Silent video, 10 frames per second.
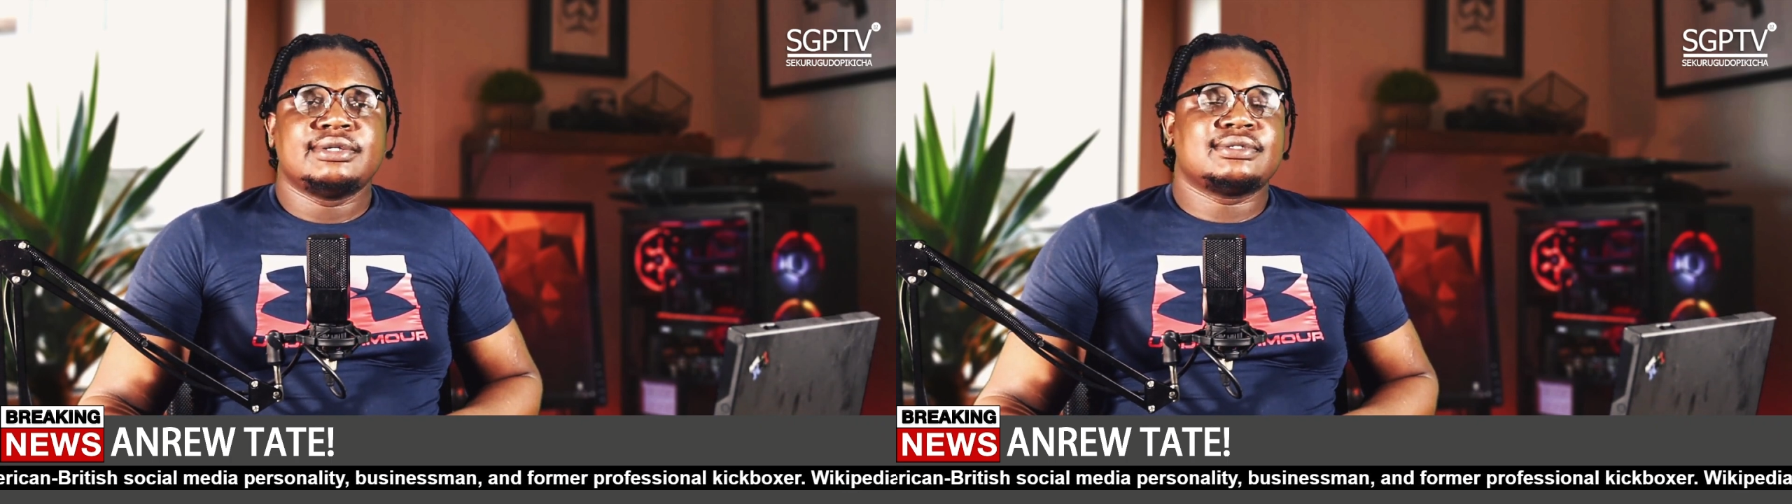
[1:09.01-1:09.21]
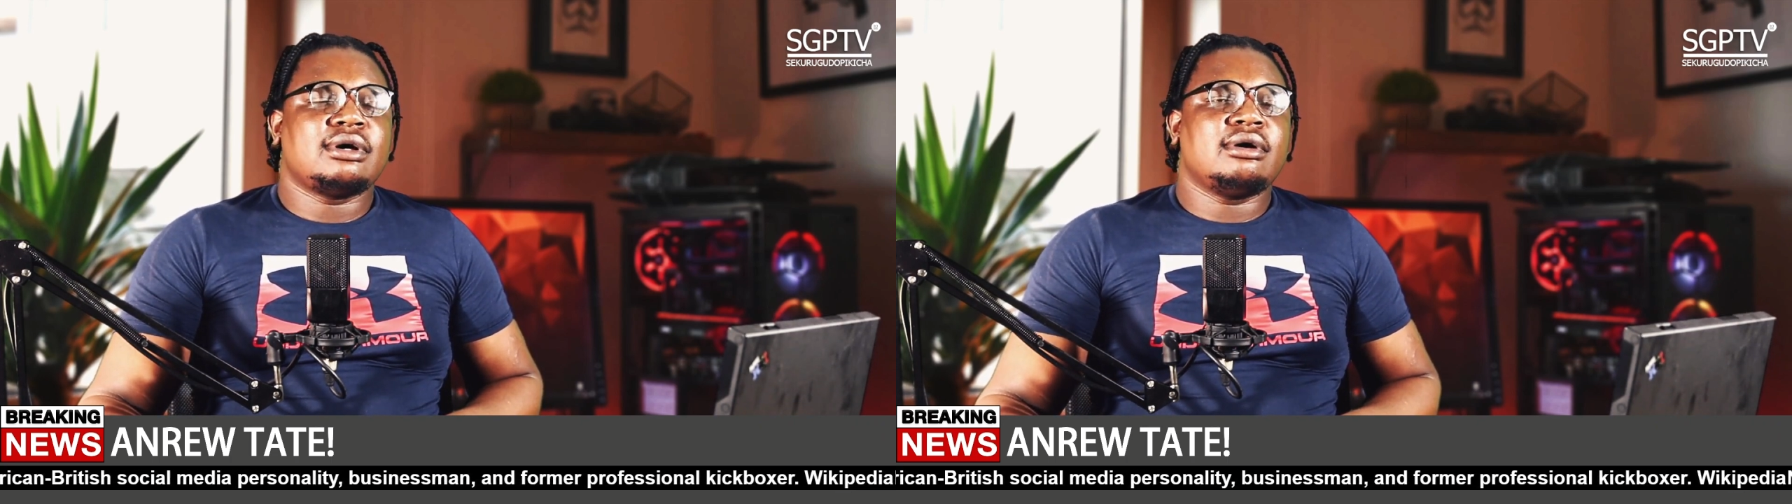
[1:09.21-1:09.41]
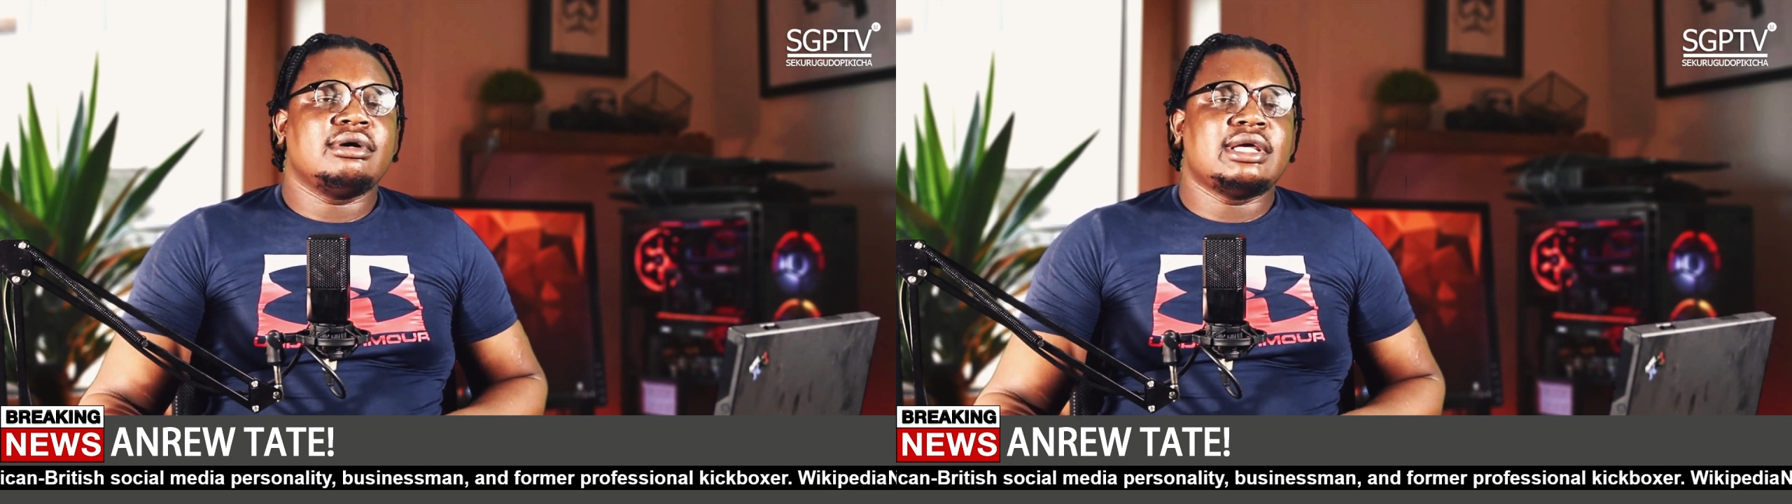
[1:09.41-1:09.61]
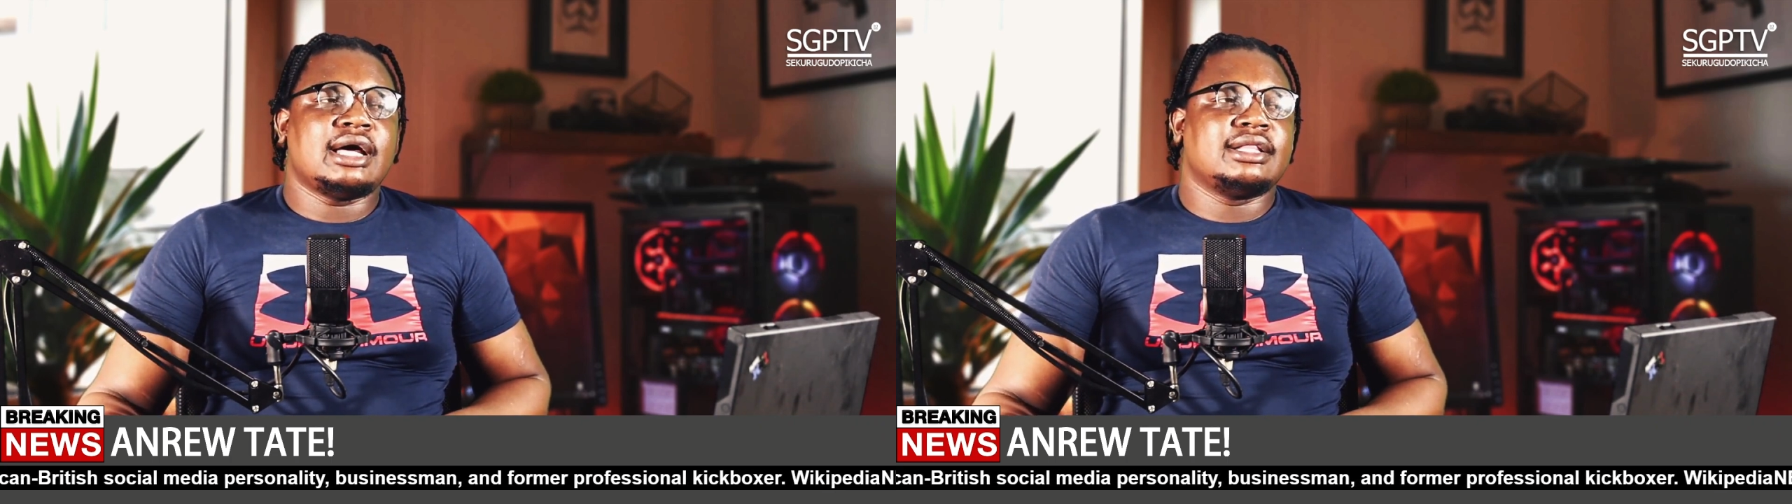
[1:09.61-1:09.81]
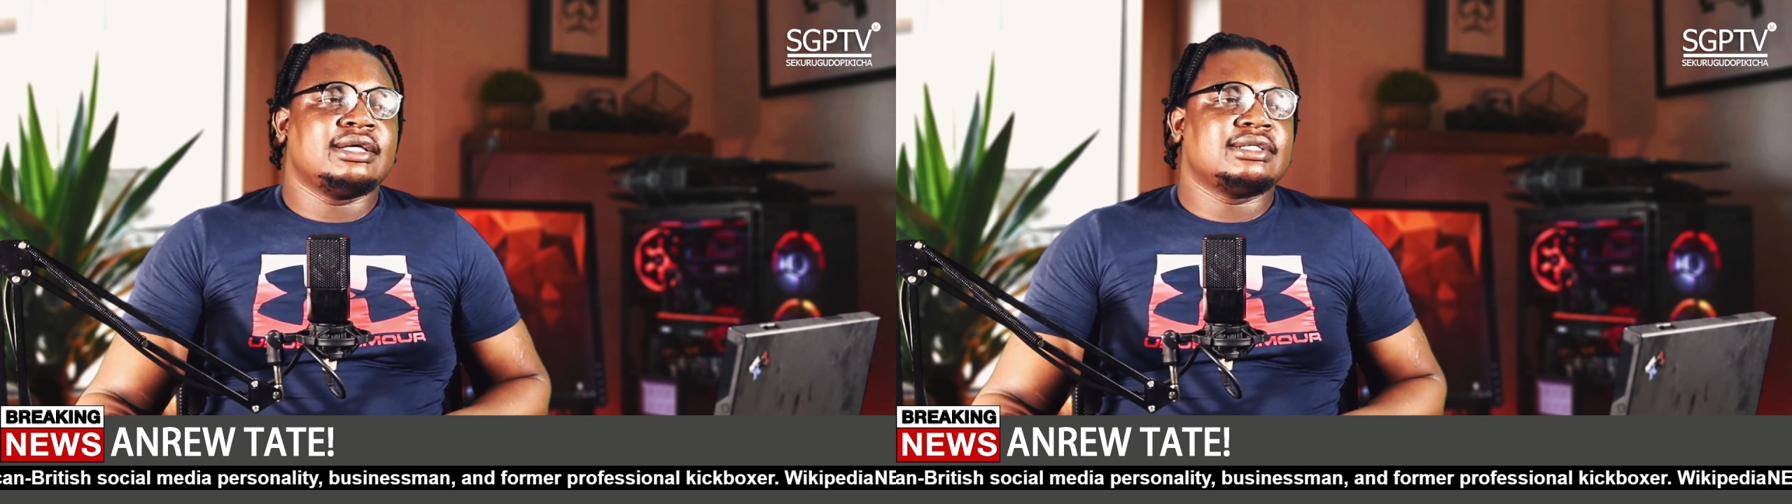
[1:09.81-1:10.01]
So
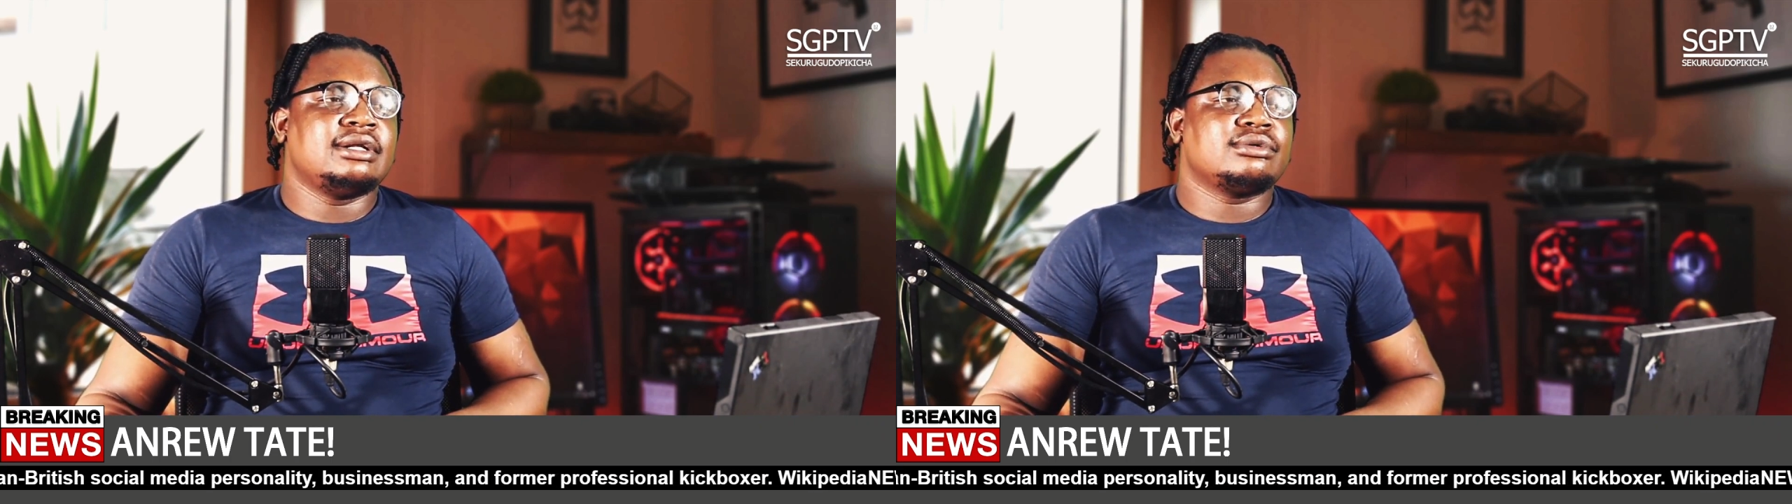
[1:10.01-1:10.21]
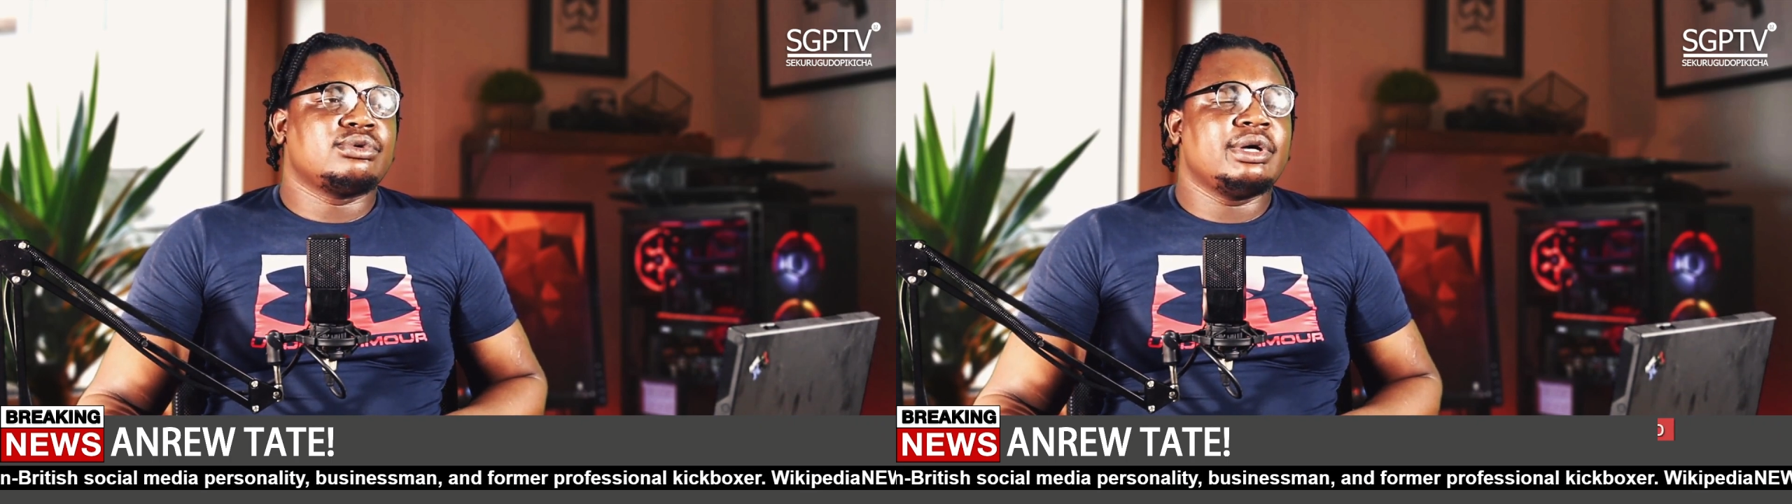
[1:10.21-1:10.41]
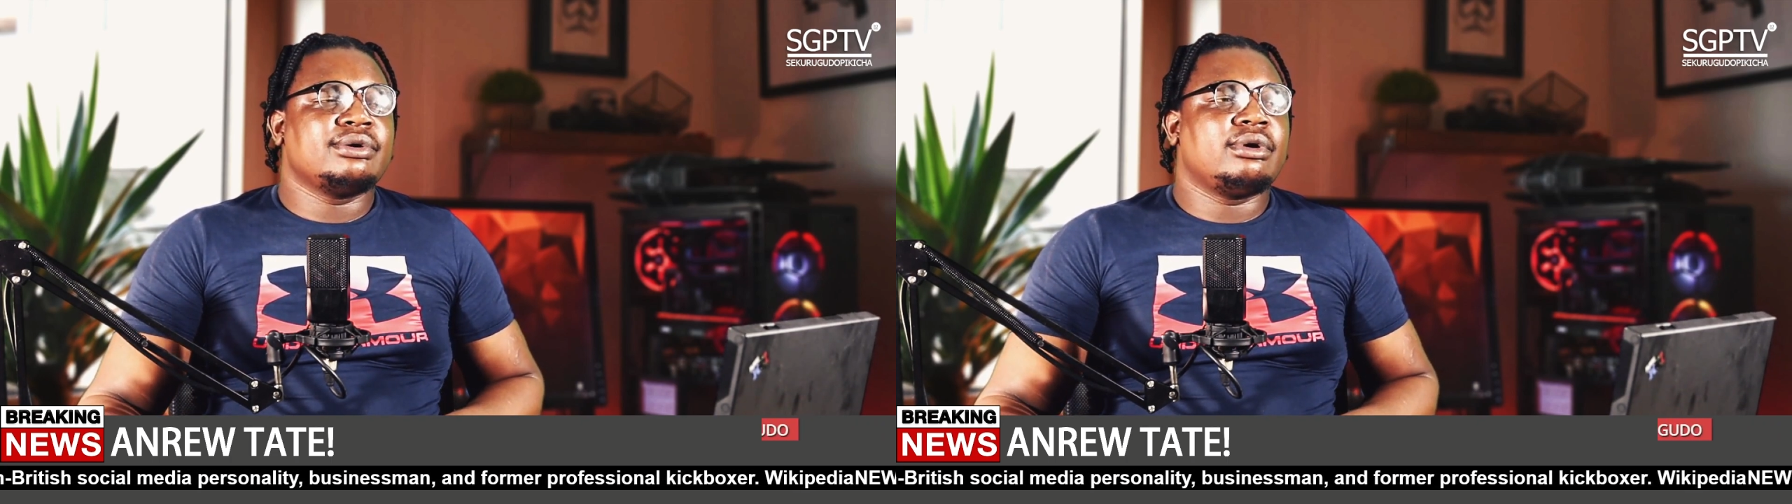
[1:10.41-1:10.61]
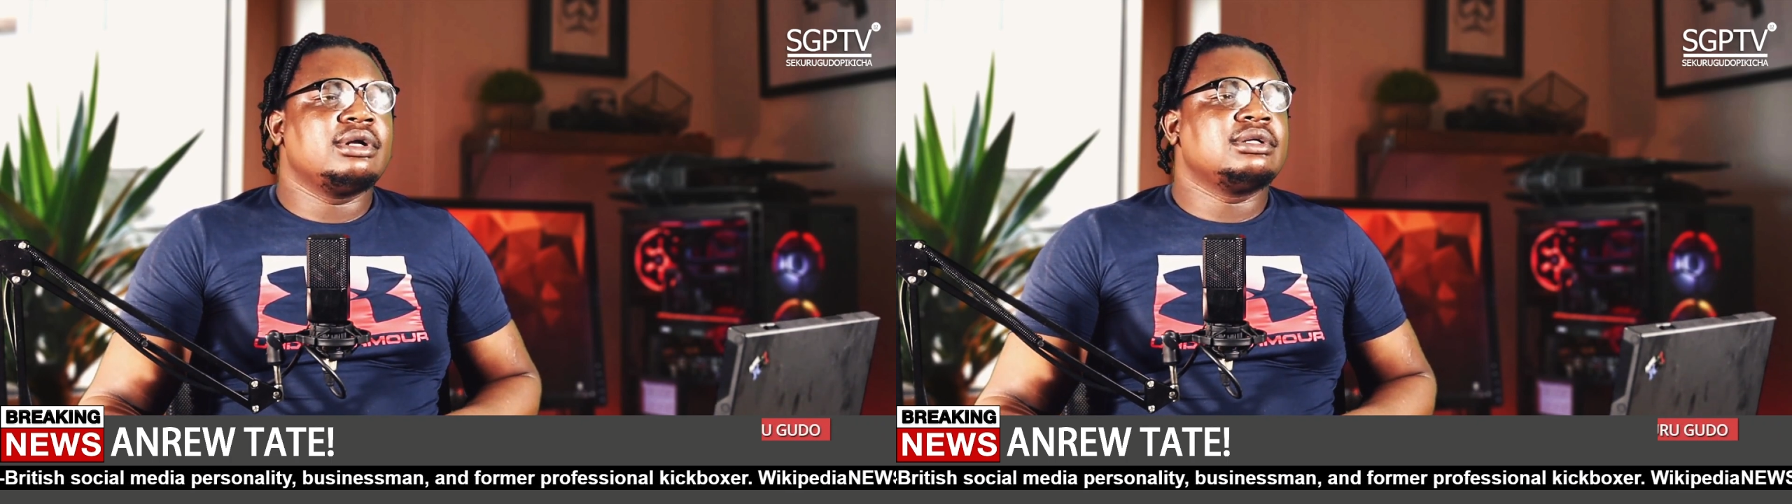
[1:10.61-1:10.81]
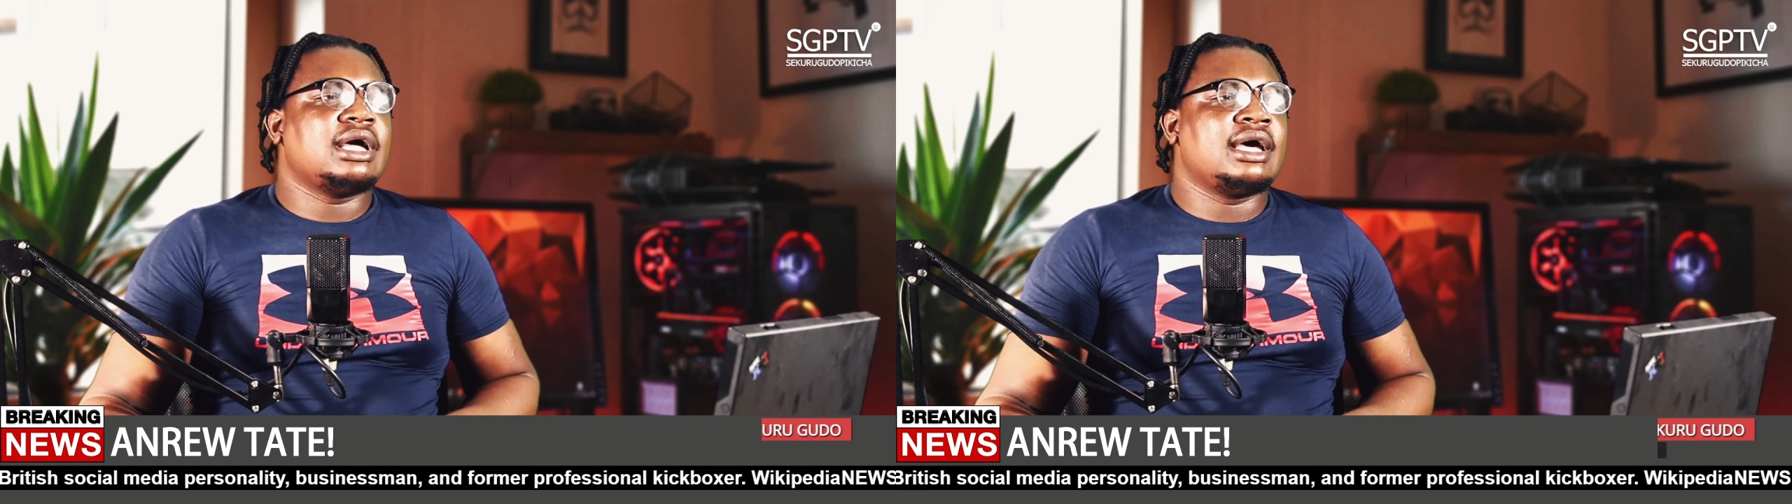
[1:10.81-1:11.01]
yeah, there's a lot going
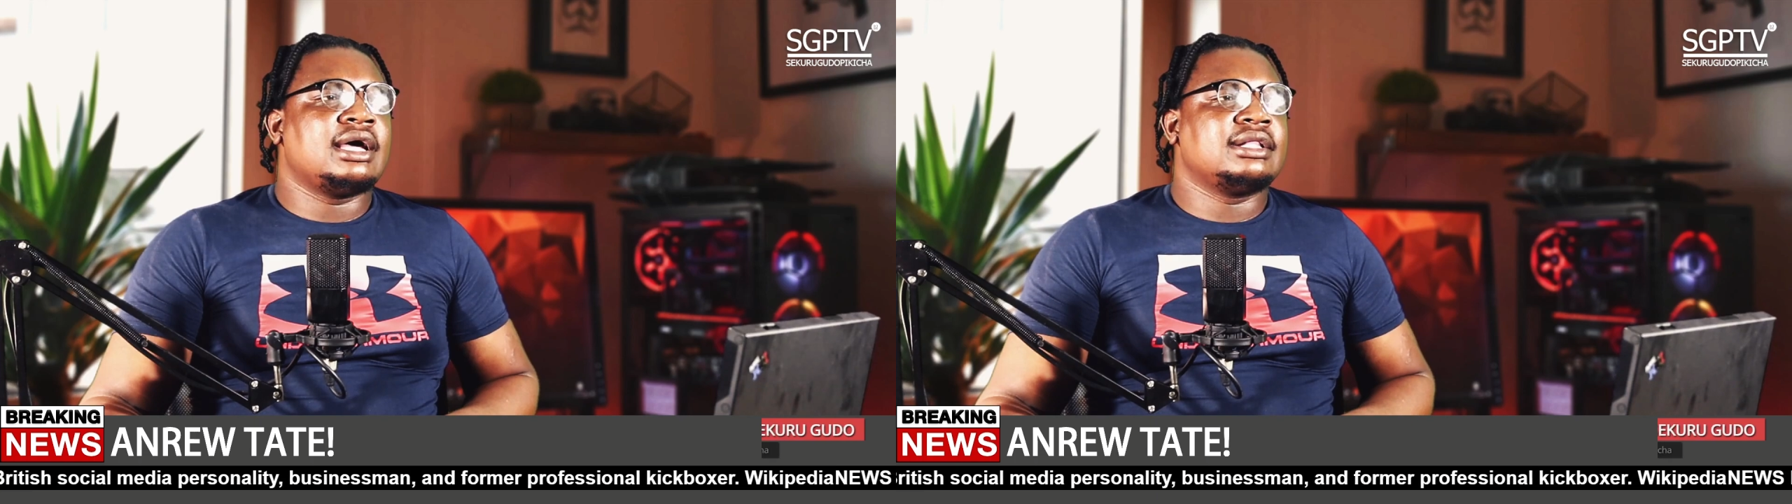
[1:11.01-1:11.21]
on.